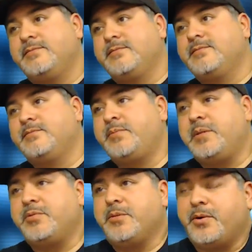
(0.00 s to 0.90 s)
people
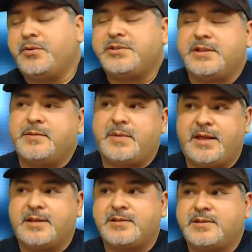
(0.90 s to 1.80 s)
opposing him,
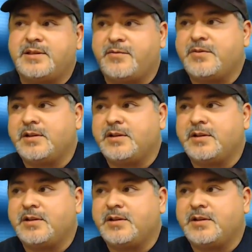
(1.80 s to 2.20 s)
yes, definitely.